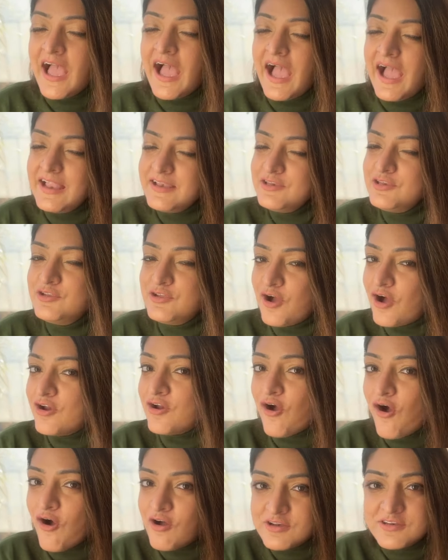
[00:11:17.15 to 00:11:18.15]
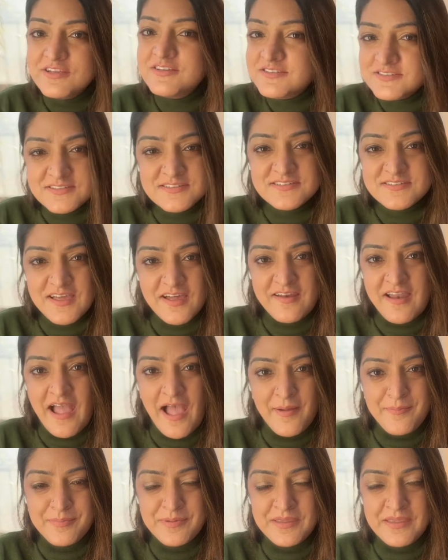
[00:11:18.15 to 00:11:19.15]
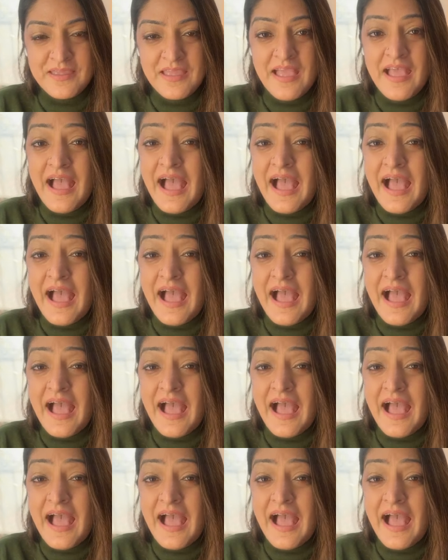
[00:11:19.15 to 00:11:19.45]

and your audiences are happy,